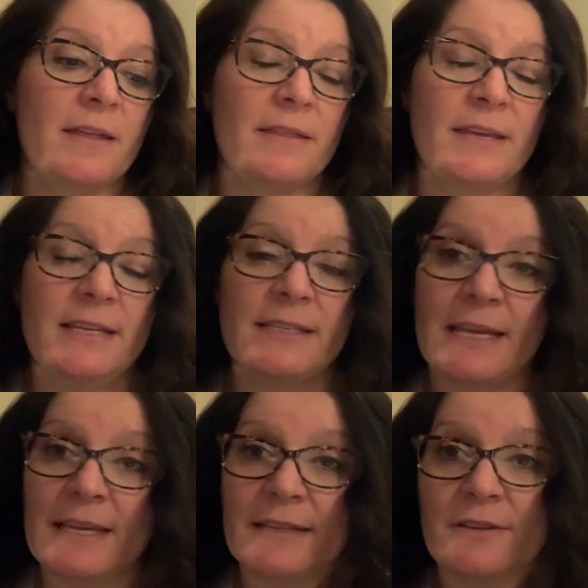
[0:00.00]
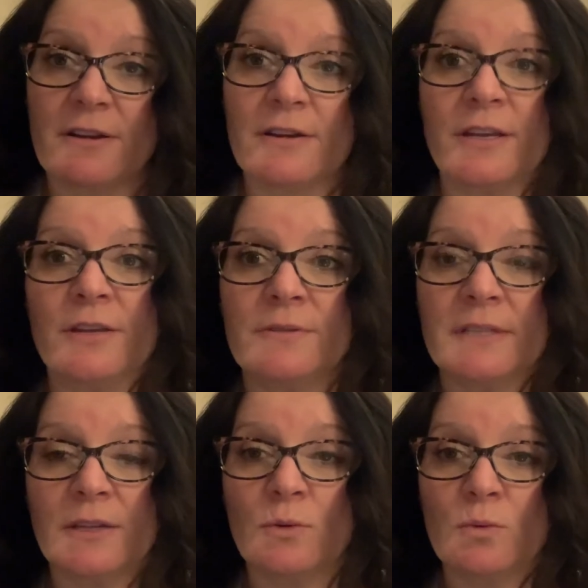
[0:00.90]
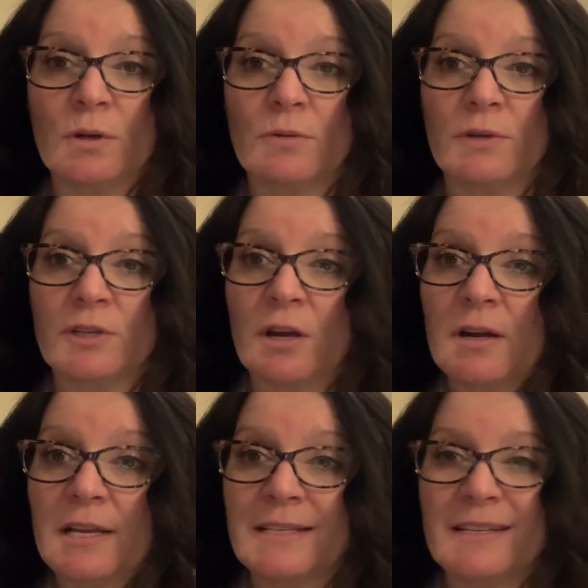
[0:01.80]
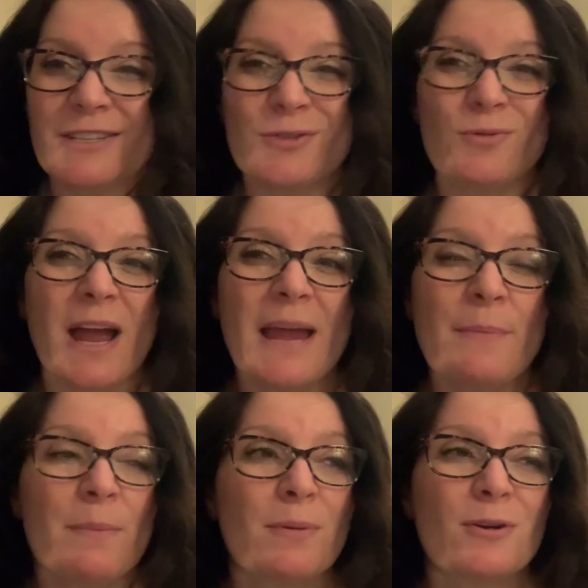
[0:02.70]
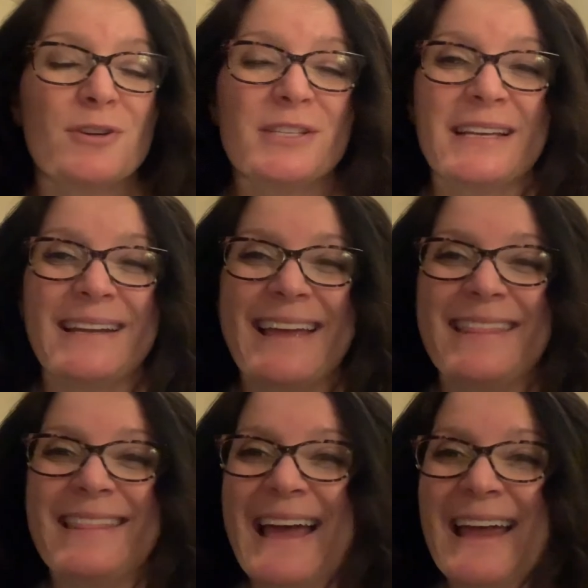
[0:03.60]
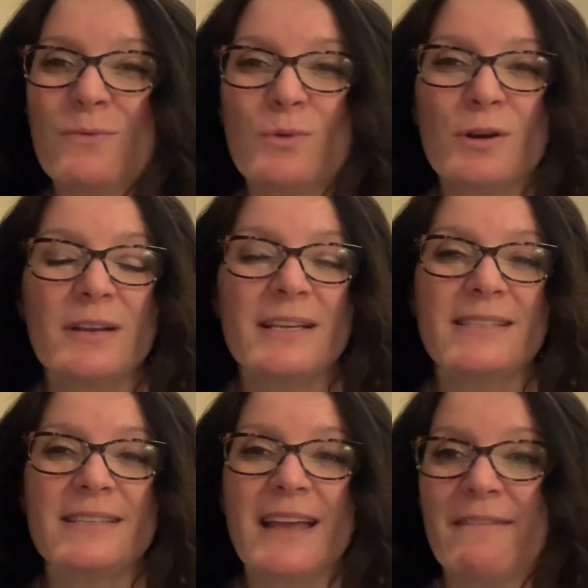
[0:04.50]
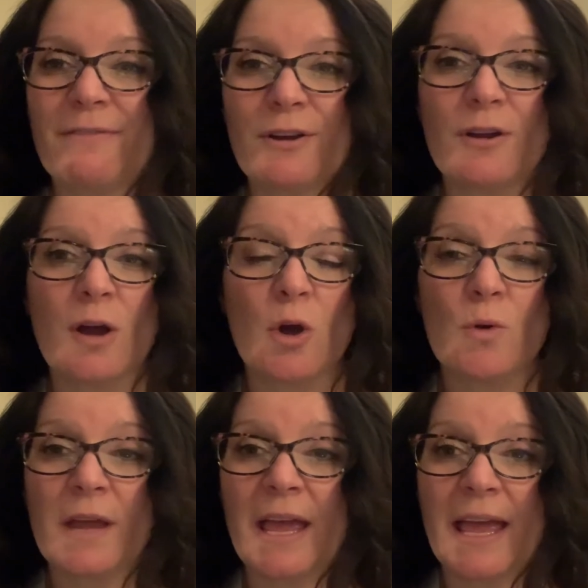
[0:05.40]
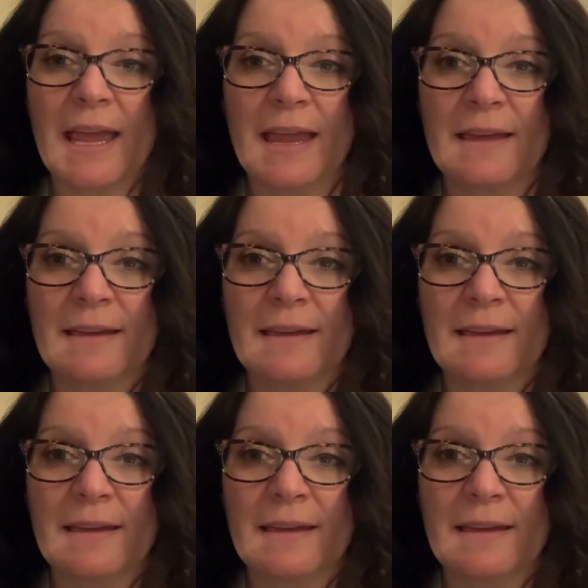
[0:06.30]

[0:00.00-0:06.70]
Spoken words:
These kids are using the word retarded to describe a person, and that word is never okay.